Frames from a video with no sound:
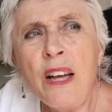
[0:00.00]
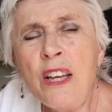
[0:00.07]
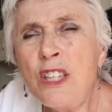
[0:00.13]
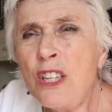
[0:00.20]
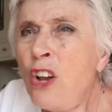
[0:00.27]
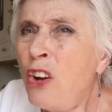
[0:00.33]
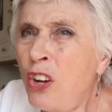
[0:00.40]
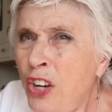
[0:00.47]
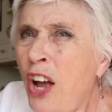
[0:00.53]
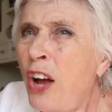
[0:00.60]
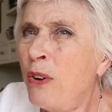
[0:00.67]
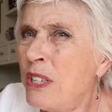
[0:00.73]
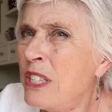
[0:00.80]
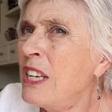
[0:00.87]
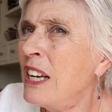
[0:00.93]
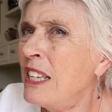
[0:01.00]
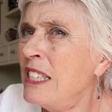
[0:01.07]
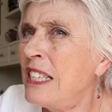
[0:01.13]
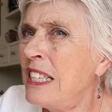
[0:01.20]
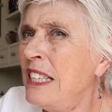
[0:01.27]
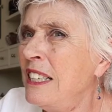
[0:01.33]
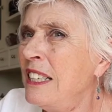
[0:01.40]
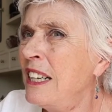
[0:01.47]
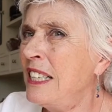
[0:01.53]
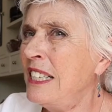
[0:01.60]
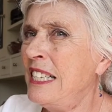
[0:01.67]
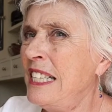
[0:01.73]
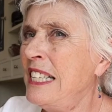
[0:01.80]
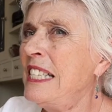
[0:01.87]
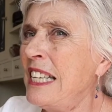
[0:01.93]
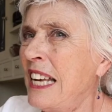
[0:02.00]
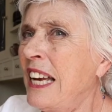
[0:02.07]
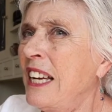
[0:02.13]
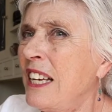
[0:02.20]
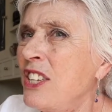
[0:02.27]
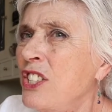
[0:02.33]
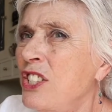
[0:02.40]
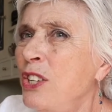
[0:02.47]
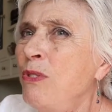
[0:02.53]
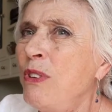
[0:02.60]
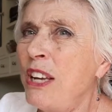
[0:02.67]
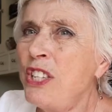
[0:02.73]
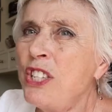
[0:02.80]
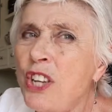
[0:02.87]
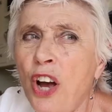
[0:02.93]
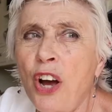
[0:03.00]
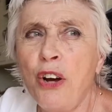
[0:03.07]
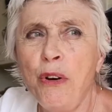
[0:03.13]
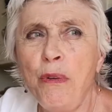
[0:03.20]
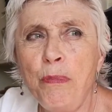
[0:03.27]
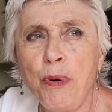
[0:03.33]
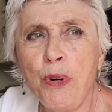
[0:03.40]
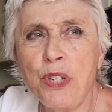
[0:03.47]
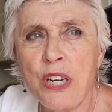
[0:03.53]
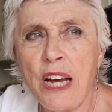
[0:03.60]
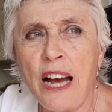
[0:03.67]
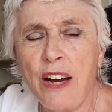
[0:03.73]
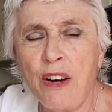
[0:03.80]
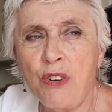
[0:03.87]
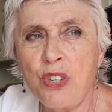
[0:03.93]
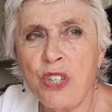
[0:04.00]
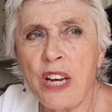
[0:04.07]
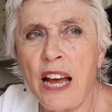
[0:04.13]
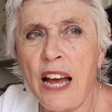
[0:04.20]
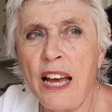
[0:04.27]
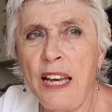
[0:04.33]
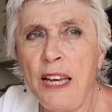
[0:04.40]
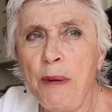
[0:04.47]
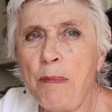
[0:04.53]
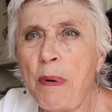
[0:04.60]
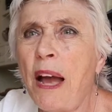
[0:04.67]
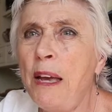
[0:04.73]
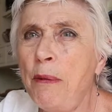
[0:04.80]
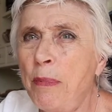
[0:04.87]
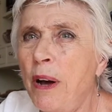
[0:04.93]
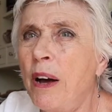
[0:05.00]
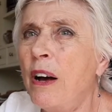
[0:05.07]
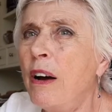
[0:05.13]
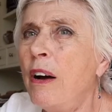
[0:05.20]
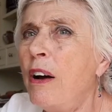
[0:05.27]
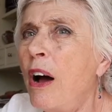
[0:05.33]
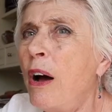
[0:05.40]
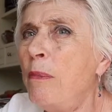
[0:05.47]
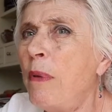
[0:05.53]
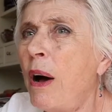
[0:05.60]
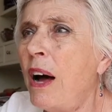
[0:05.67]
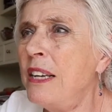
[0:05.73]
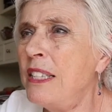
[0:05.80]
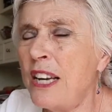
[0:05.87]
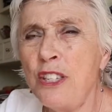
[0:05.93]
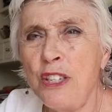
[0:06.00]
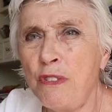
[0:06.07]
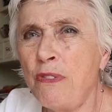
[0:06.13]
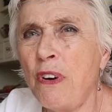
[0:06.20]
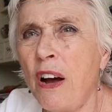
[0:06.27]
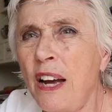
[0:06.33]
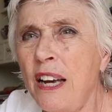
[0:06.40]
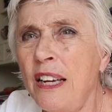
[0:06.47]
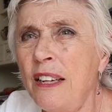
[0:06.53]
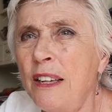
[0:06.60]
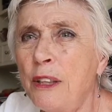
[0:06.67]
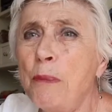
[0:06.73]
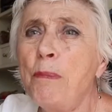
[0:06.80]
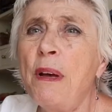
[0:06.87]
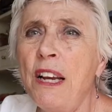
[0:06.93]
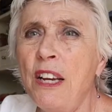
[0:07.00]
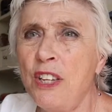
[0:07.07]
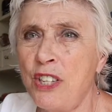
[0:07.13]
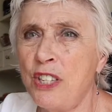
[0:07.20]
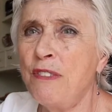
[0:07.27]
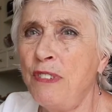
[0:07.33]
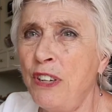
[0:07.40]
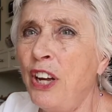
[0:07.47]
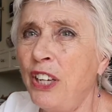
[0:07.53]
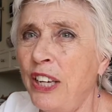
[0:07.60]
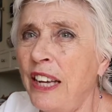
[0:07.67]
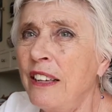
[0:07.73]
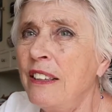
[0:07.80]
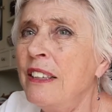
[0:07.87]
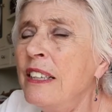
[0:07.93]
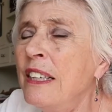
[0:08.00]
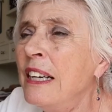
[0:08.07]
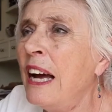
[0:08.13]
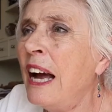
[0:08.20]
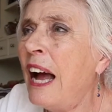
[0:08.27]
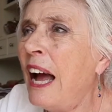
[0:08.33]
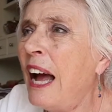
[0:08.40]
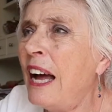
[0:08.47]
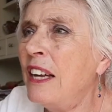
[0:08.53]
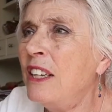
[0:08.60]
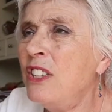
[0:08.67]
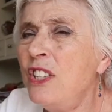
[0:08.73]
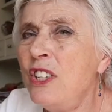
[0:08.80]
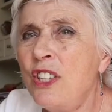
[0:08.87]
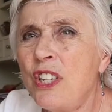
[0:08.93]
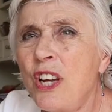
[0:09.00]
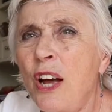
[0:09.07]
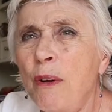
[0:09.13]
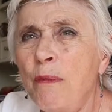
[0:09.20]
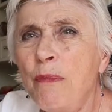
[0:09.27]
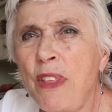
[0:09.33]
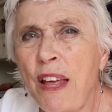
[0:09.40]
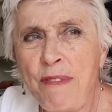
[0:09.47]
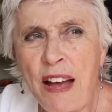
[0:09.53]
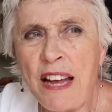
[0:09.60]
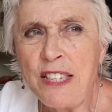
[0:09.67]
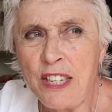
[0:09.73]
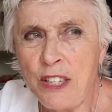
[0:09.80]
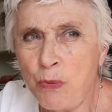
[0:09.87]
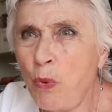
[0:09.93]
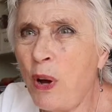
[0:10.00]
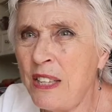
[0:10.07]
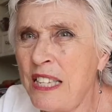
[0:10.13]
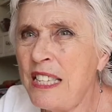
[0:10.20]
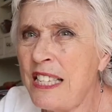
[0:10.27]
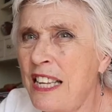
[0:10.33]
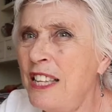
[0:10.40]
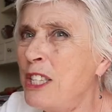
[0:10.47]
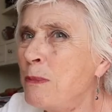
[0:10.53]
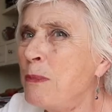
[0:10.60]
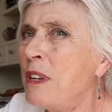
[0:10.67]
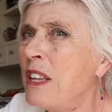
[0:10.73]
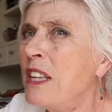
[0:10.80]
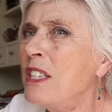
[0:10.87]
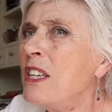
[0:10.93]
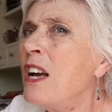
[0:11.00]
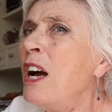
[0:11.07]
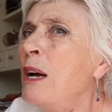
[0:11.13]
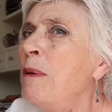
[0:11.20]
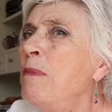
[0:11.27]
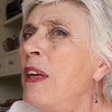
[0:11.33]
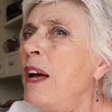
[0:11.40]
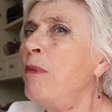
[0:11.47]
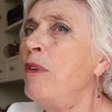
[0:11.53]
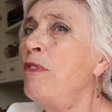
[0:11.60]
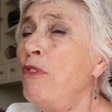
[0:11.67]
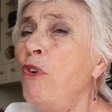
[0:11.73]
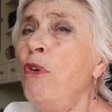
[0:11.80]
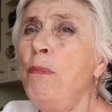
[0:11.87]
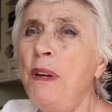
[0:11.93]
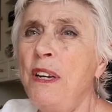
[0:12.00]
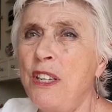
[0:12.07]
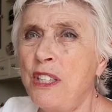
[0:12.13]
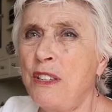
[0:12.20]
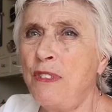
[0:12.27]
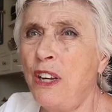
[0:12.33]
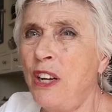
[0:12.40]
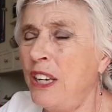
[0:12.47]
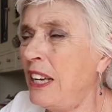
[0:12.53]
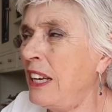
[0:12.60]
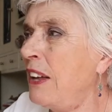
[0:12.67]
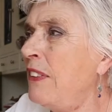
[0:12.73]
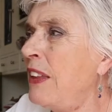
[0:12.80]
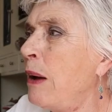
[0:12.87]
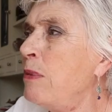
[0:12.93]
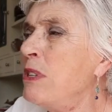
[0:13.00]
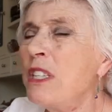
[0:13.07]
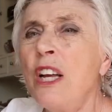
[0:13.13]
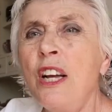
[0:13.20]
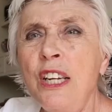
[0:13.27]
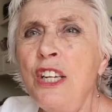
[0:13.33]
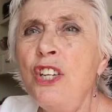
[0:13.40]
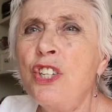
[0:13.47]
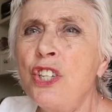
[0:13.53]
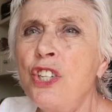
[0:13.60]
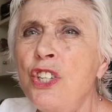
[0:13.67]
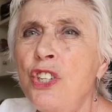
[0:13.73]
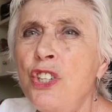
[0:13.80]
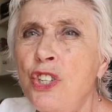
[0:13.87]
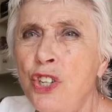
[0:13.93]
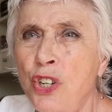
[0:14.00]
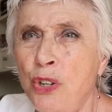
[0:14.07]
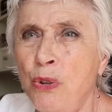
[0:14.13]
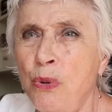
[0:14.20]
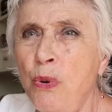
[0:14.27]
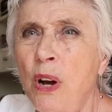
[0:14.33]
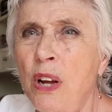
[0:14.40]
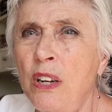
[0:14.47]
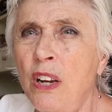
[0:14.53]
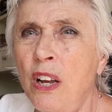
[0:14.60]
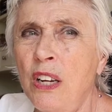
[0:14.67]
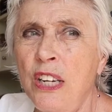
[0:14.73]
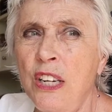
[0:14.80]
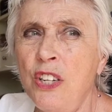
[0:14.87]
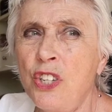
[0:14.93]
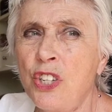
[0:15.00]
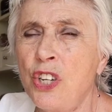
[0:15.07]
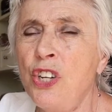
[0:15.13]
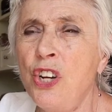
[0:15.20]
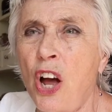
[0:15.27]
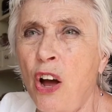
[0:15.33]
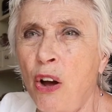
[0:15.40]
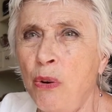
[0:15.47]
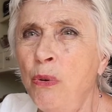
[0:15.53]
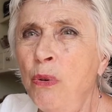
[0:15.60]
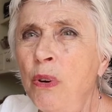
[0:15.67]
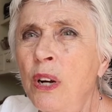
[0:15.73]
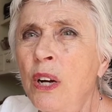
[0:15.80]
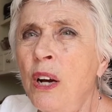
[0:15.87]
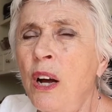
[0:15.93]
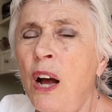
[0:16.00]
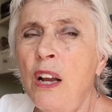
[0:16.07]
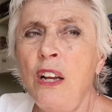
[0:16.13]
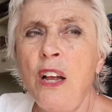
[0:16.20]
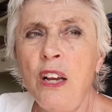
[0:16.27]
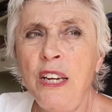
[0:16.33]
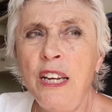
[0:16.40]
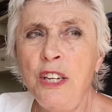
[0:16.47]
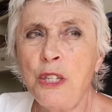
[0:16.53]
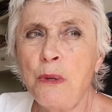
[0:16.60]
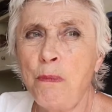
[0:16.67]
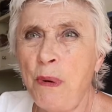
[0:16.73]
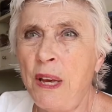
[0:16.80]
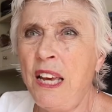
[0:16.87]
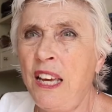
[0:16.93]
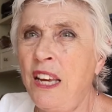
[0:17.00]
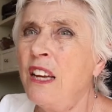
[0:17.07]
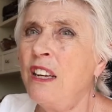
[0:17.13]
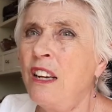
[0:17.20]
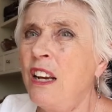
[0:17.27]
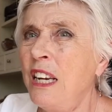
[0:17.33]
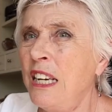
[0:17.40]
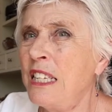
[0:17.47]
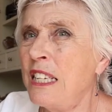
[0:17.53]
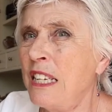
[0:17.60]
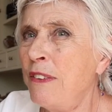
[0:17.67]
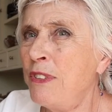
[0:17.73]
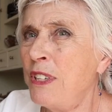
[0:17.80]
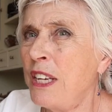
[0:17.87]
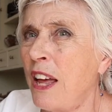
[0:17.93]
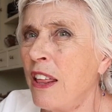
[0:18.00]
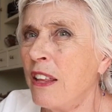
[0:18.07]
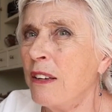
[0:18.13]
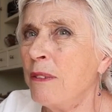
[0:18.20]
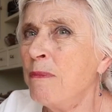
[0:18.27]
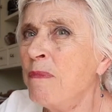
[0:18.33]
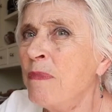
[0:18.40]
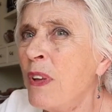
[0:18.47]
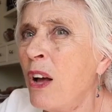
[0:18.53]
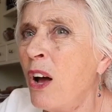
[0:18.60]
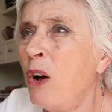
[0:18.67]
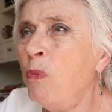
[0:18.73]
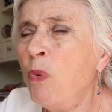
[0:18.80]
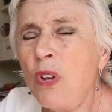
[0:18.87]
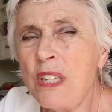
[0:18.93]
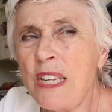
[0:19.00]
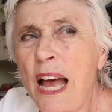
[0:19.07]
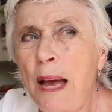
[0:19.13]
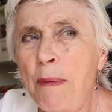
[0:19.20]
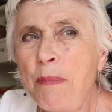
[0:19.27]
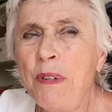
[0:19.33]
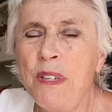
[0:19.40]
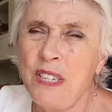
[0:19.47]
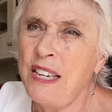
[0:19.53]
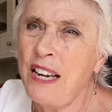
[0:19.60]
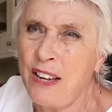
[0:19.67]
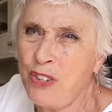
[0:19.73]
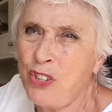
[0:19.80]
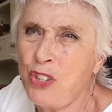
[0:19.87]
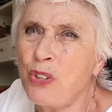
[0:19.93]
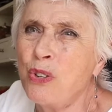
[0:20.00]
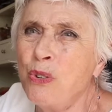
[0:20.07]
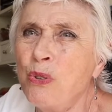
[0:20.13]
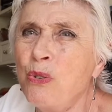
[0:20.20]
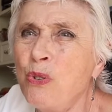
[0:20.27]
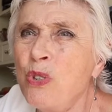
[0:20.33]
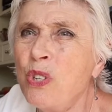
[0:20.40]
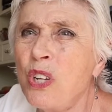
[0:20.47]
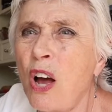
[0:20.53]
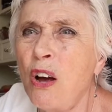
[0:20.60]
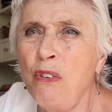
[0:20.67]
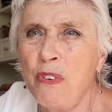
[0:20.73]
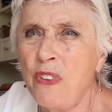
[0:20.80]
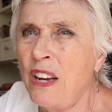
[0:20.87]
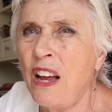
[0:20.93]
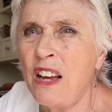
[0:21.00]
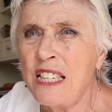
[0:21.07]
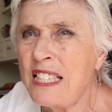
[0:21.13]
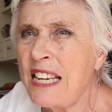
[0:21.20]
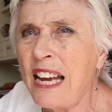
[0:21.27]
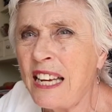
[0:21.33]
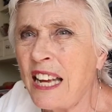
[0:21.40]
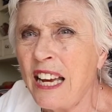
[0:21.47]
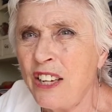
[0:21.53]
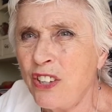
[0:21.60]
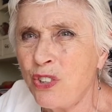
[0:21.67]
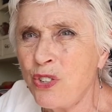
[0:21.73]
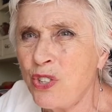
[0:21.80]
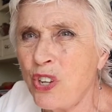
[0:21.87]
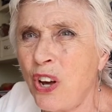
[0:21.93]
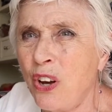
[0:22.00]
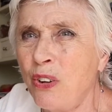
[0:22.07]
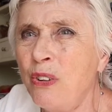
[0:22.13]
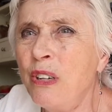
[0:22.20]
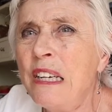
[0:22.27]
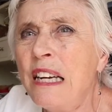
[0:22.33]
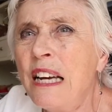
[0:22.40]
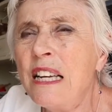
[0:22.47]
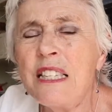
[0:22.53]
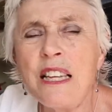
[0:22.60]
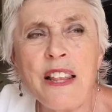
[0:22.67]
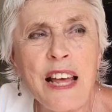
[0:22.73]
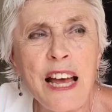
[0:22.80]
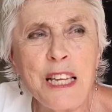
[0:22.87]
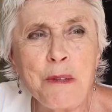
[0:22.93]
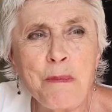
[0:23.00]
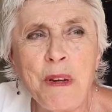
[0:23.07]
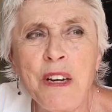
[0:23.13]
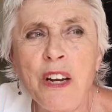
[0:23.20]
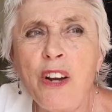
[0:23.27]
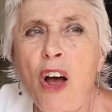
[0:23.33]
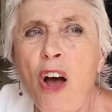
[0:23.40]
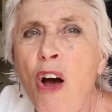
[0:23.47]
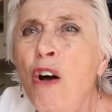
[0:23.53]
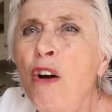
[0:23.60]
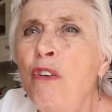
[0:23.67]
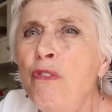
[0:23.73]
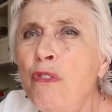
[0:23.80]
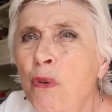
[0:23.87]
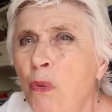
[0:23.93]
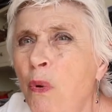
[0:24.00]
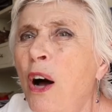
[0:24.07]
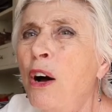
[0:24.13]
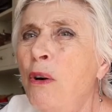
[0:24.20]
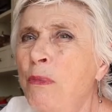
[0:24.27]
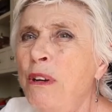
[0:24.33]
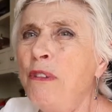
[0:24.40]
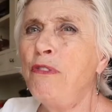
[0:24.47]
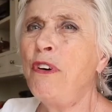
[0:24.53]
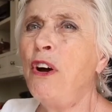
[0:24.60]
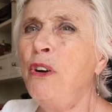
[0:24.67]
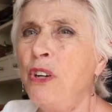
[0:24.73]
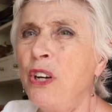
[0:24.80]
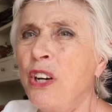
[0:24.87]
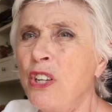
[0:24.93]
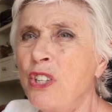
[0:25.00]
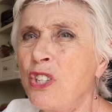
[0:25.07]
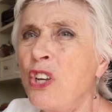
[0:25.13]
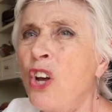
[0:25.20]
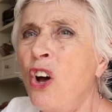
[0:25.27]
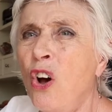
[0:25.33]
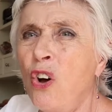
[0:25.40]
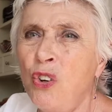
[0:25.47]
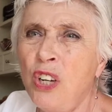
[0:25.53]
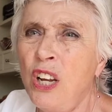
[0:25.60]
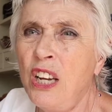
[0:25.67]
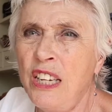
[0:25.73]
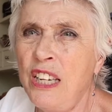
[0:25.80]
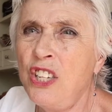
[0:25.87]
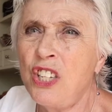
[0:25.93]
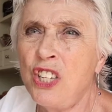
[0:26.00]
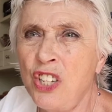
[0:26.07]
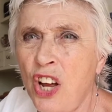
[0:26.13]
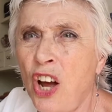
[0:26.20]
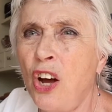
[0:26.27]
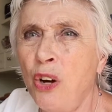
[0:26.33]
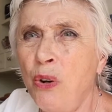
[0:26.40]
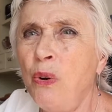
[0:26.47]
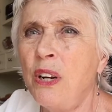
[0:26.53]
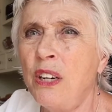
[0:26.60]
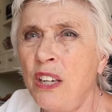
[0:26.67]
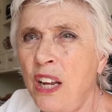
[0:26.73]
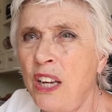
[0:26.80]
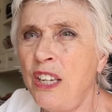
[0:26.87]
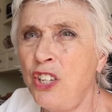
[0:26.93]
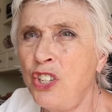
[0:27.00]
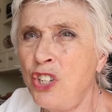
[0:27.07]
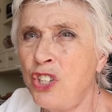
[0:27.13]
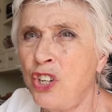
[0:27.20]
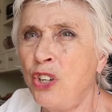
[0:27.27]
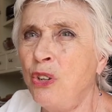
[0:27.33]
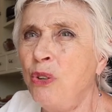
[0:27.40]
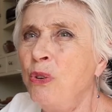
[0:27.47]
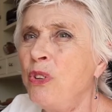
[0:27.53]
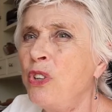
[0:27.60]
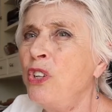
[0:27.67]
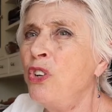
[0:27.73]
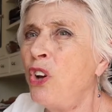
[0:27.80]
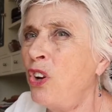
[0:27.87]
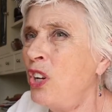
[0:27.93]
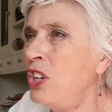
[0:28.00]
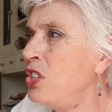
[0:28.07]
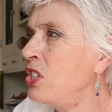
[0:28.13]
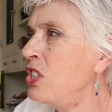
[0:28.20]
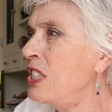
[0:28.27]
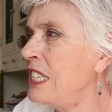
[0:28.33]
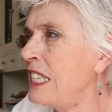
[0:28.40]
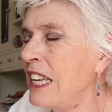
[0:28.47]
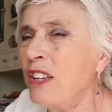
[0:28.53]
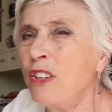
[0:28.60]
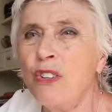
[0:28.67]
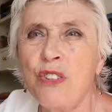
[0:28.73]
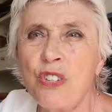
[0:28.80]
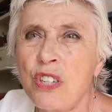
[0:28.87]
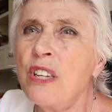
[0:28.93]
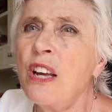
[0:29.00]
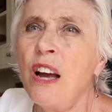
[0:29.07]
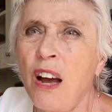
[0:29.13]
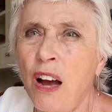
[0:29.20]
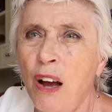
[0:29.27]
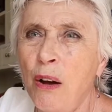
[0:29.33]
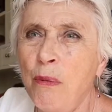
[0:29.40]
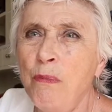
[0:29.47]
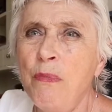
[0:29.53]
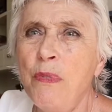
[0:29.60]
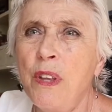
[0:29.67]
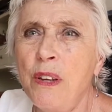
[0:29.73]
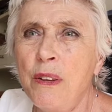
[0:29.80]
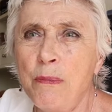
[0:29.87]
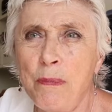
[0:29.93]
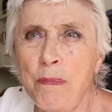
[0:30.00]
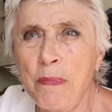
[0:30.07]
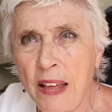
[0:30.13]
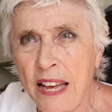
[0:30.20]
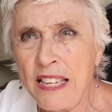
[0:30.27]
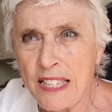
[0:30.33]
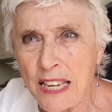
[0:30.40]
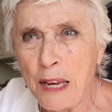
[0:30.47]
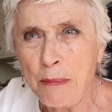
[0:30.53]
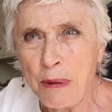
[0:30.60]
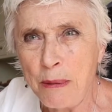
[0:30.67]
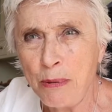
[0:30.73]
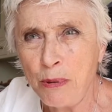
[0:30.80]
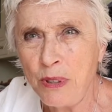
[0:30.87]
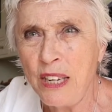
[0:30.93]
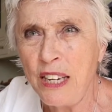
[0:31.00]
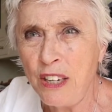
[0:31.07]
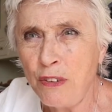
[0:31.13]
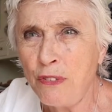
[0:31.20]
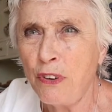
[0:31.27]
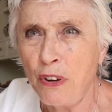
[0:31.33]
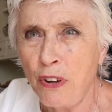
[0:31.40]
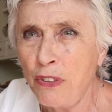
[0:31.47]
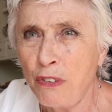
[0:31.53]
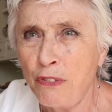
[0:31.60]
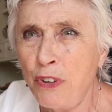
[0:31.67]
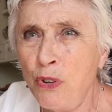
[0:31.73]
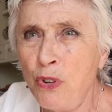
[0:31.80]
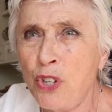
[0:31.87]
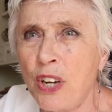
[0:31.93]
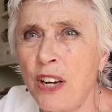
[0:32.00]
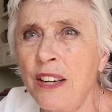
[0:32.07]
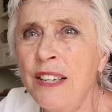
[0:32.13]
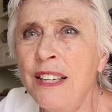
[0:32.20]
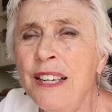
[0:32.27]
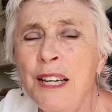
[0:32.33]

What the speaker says: As long ago as 1996, UNESCO put out a paper identifying the pillars of learning. And they've added one since, but at the time there were four pillars of learning, and that was learning to do and learning to know, learning to be and learning to live together. And what's happened in our schools over the last decade or so is that there's been an overwhelming focus on learning to know and learning to do, the knowledge and skills that they say people need for the future.